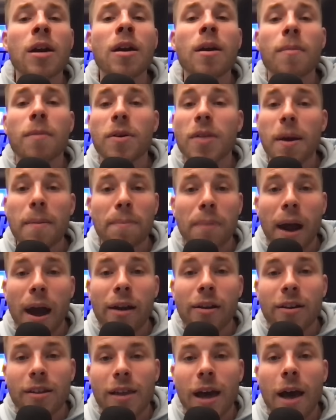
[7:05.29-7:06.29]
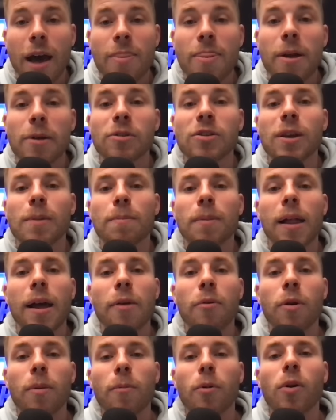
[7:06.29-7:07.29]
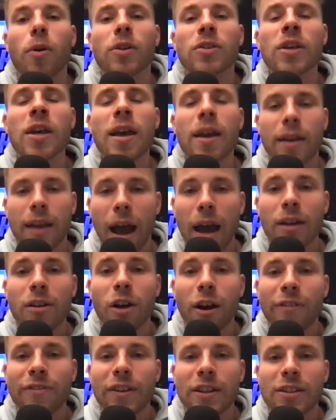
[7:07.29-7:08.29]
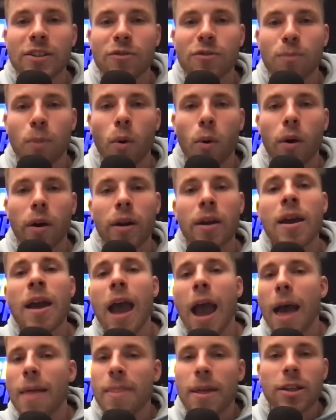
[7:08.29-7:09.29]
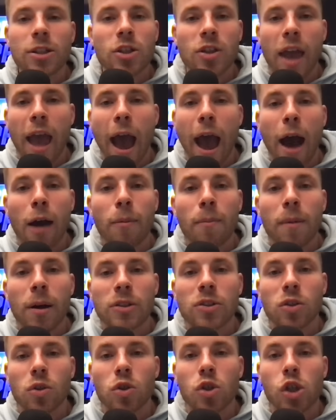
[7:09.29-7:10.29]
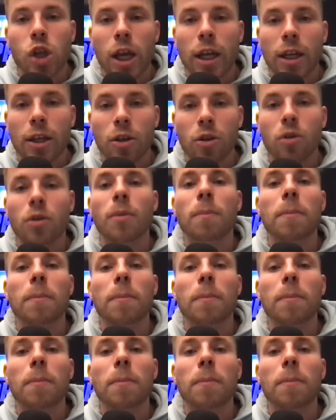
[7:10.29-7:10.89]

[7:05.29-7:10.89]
But then prior to that, there was a play where Morris got an offensive board and then just out-muscled Şengün,